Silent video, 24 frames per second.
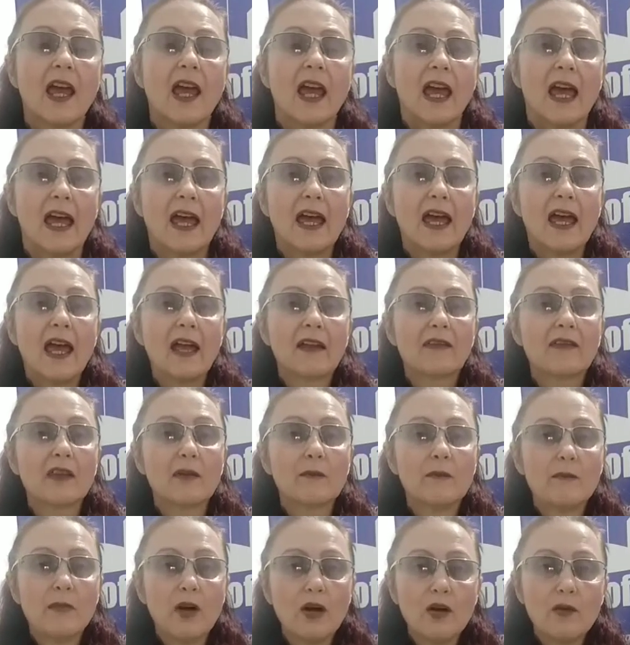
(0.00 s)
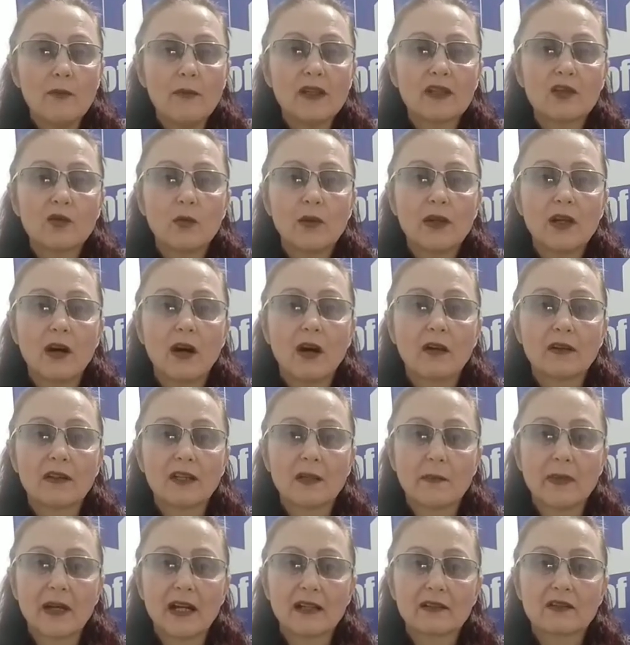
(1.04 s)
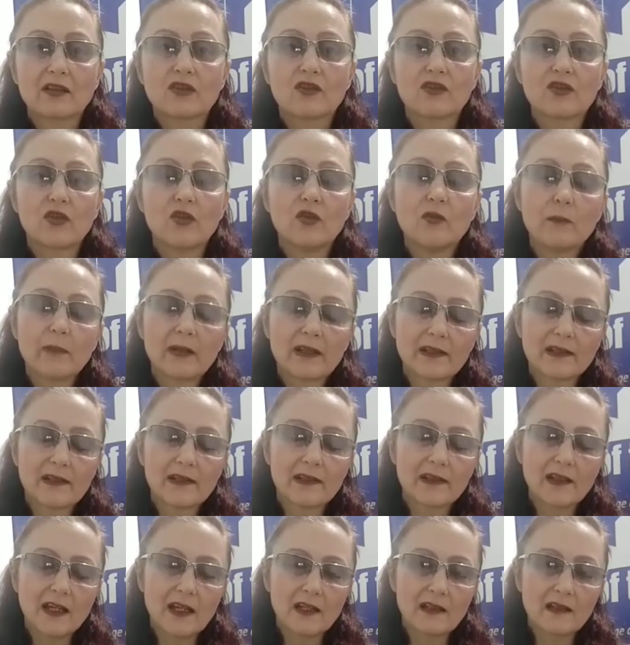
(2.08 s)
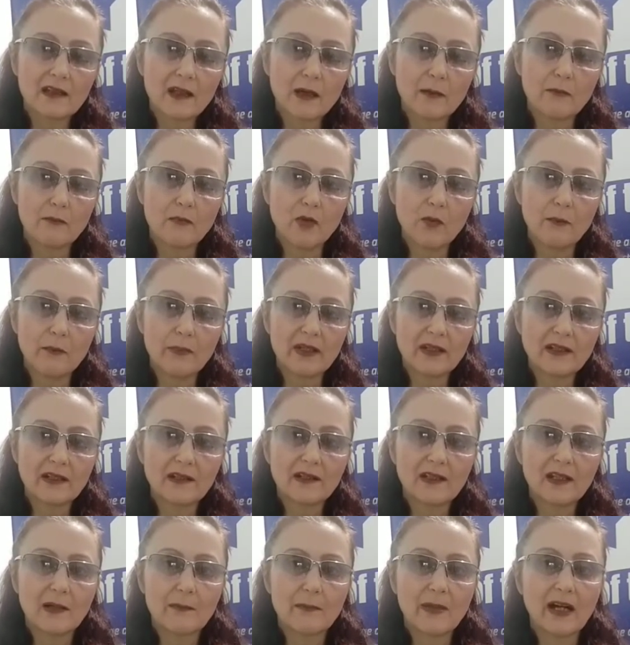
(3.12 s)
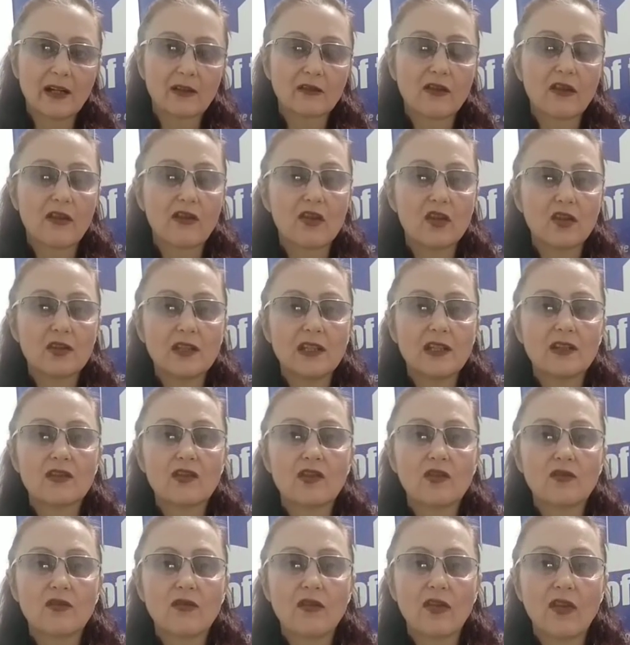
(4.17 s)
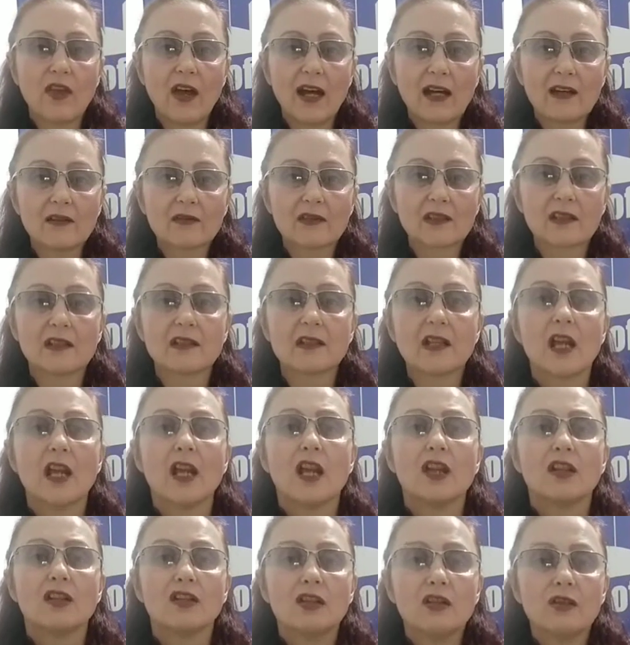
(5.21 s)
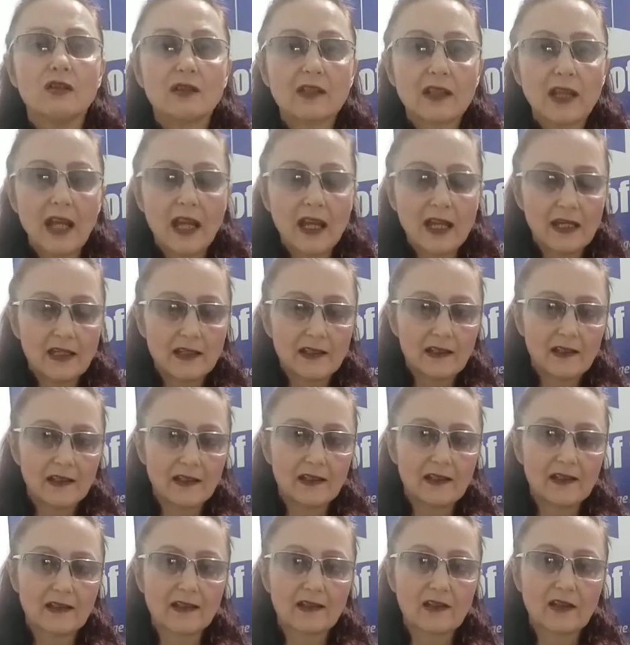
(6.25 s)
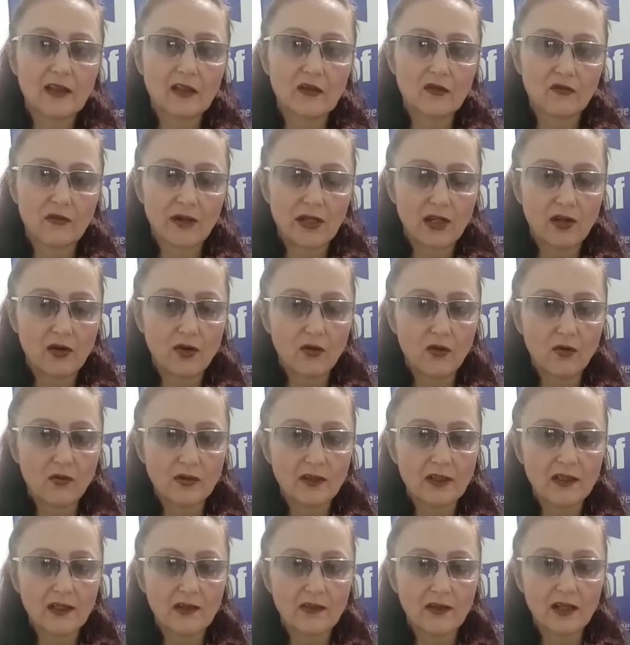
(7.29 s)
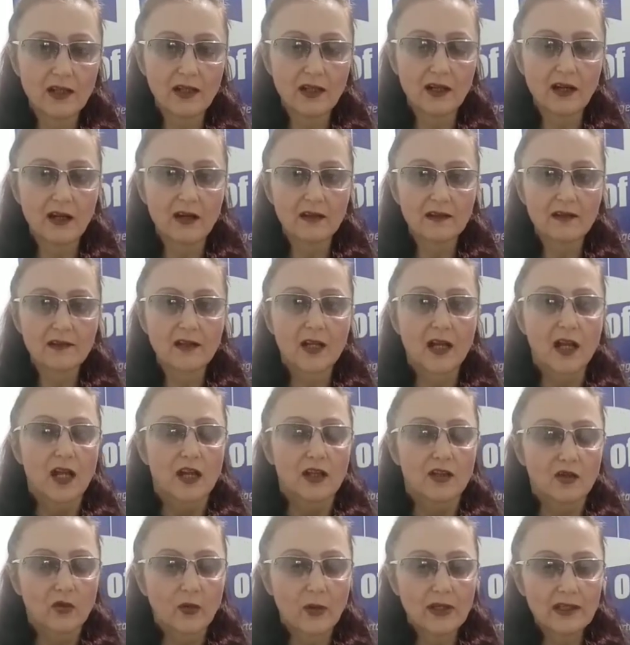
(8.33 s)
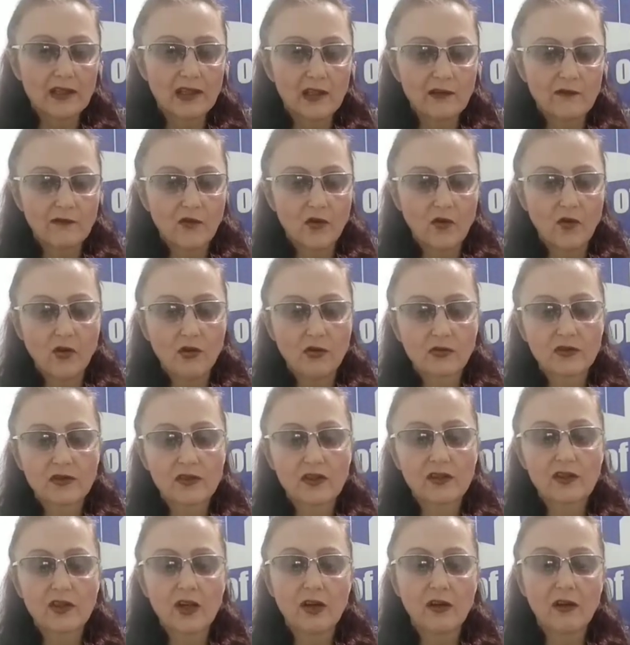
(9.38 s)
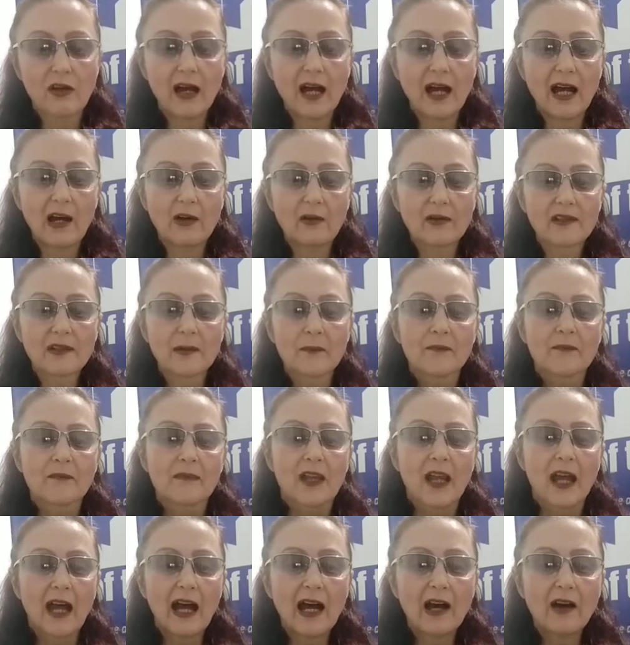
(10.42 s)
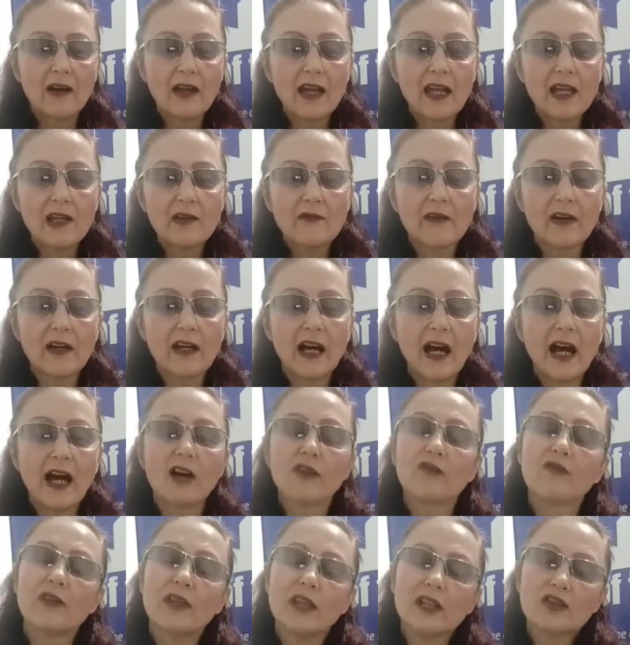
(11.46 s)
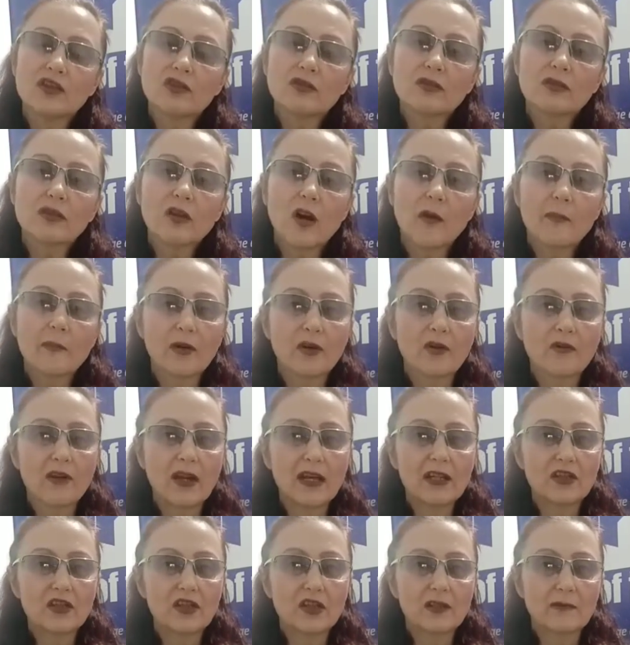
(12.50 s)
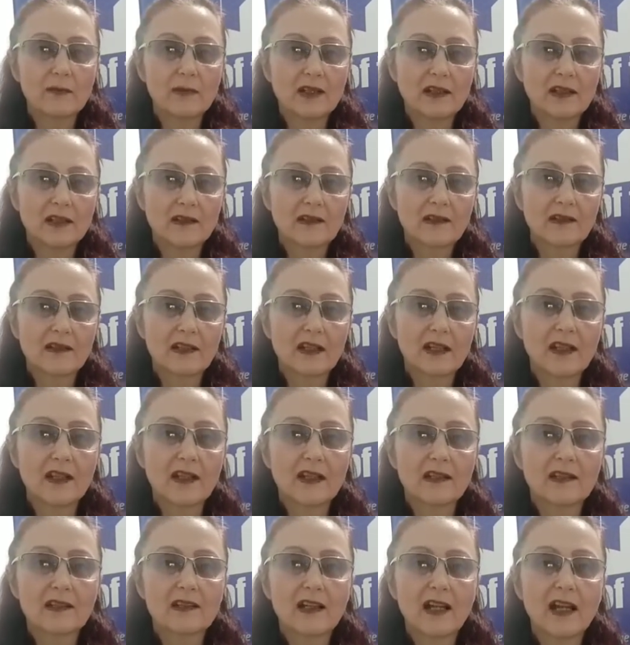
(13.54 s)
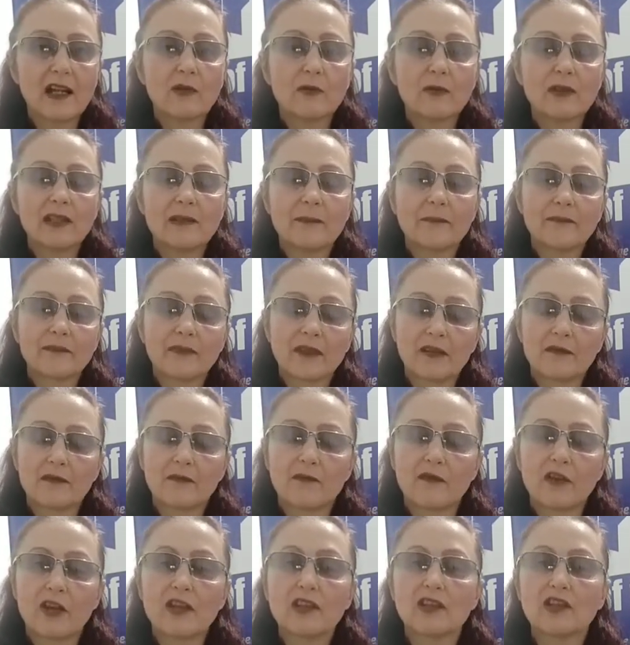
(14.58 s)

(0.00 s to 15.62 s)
At the moment, we are in about 2% morbidity, about 32,000 new cases recorded in the last 24 or so hours. However, our Regional Cooperation Minister, Esawi Frej,